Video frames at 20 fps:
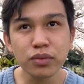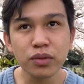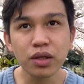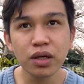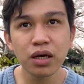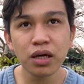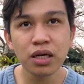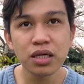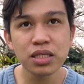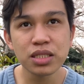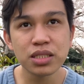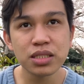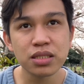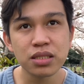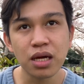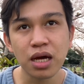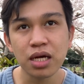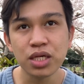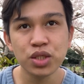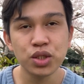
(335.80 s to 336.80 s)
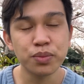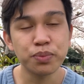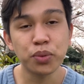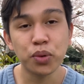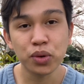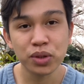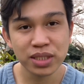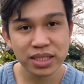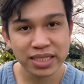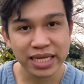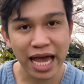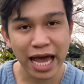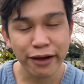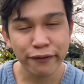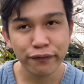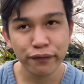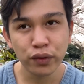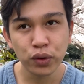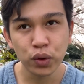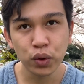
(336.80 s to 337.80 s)
a support
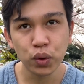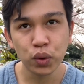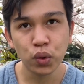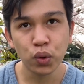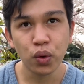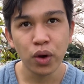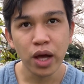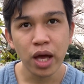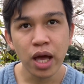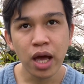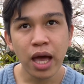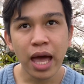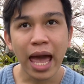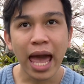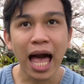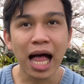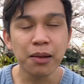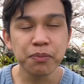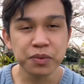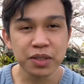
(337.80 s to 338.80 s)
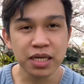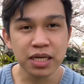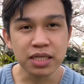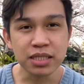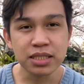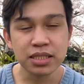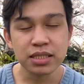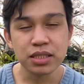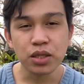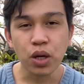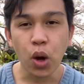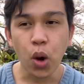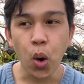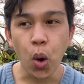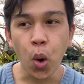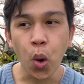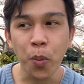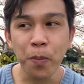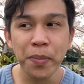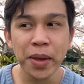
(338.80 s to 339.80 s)
staff who helped us
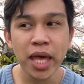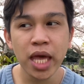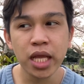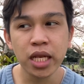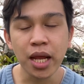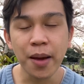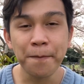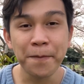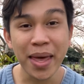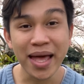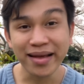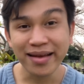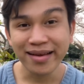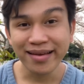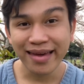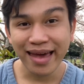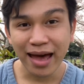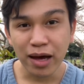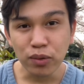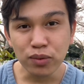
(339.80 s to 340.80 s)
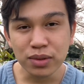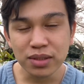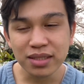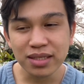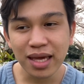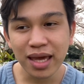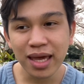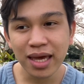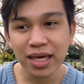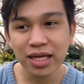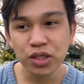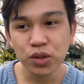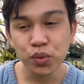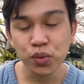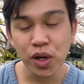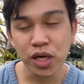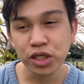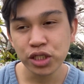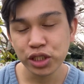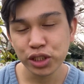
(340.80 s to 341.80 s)
open a bank account and
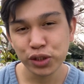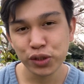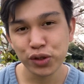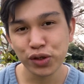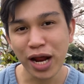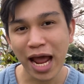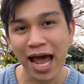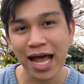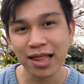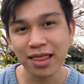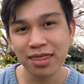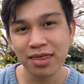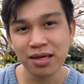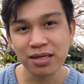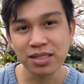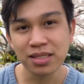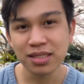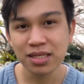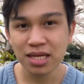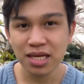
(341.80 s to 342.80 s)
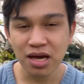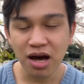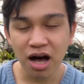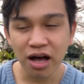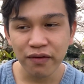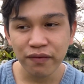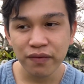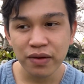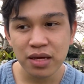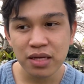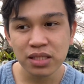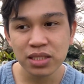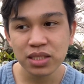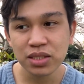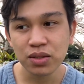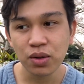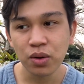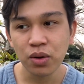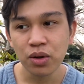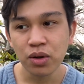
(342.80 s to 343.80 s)
register at the city office,
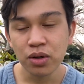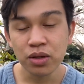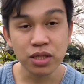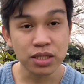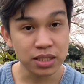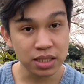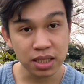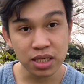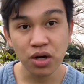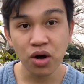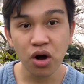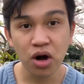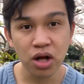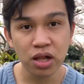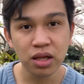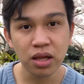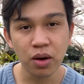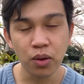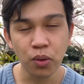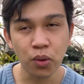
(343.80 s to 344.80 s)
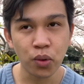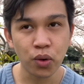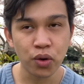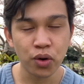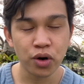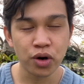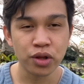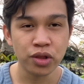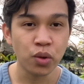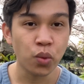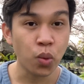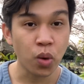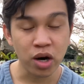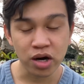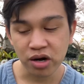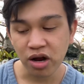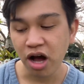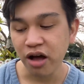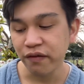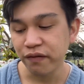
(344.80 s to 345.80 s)
city hall, or the ward
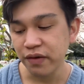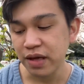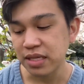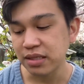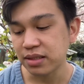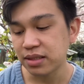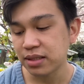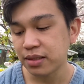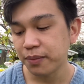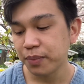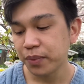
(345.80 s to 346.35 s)
office.